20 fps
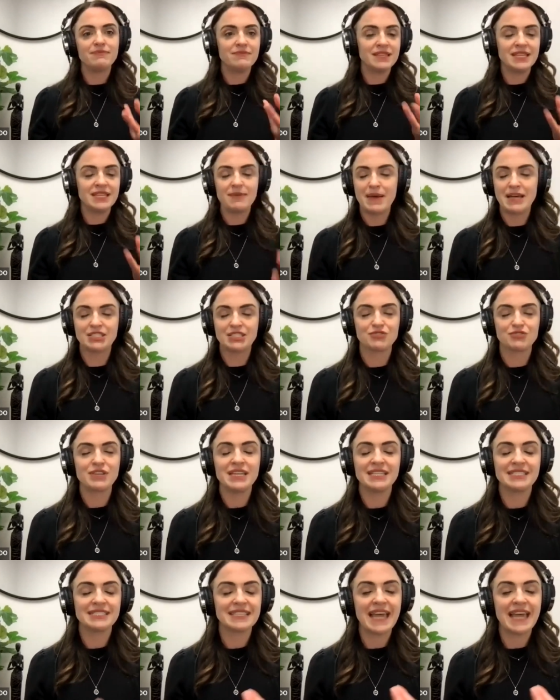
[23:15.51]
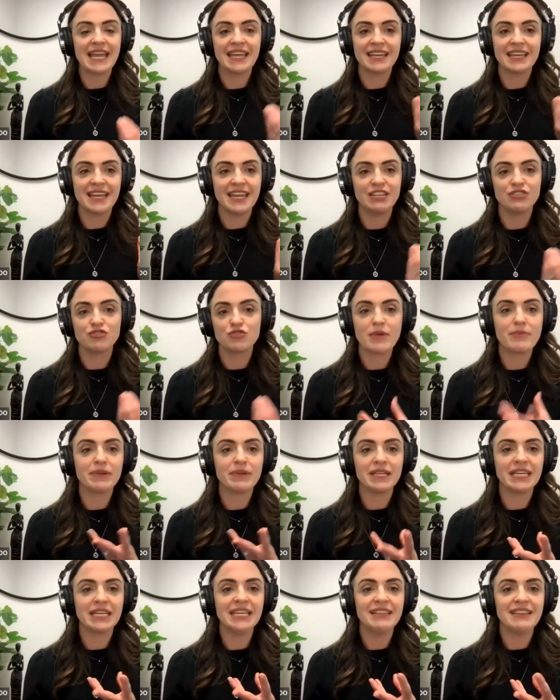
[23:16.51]
The pessary is like a
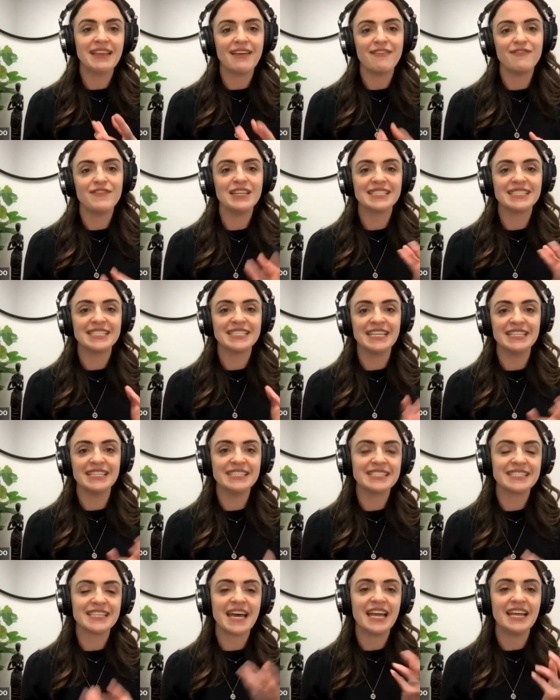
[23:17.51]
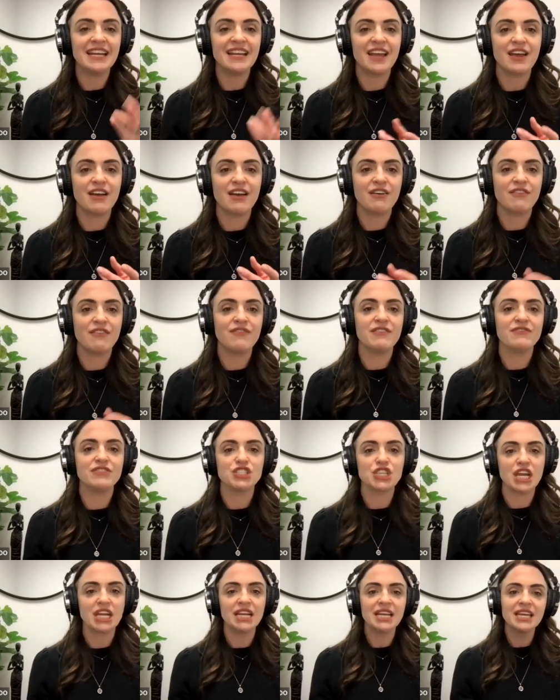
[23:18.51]
trampoline that fits inside of the
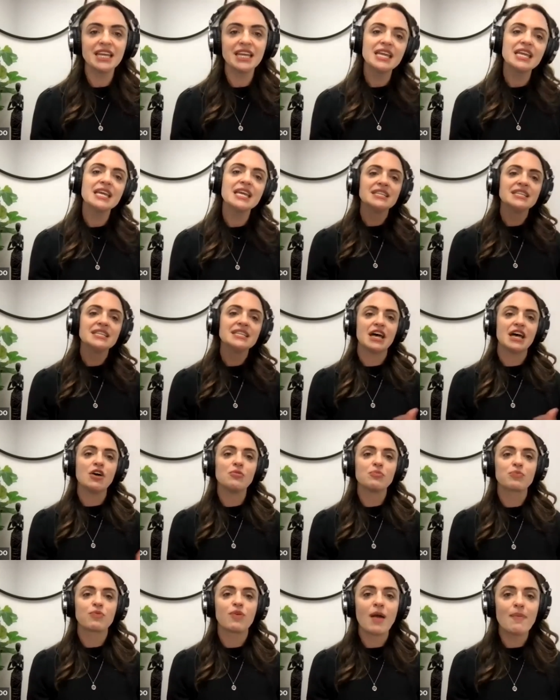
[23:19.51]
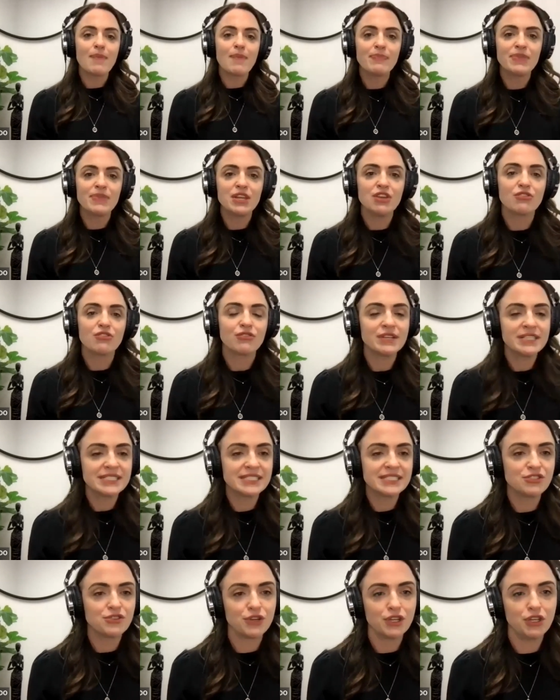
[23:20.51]
vagina to help prop up the uterus
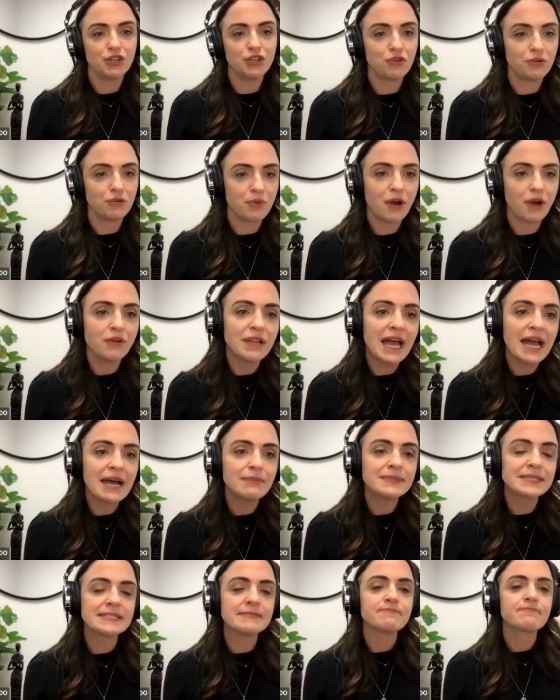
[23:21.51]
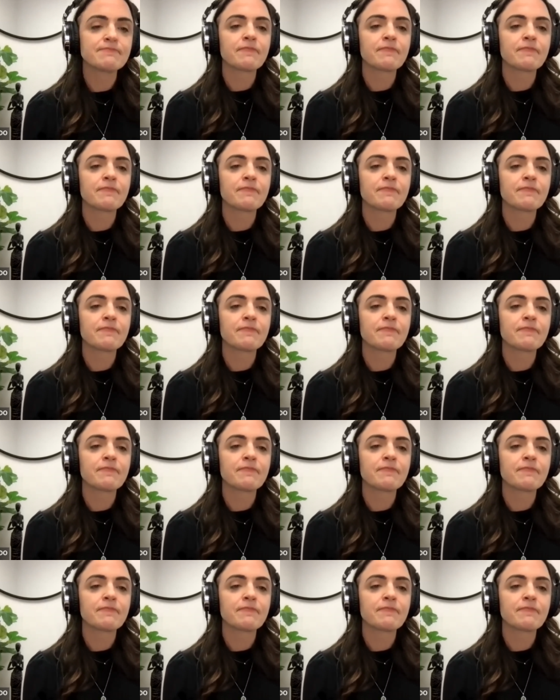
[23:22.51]
during uterine prolapse.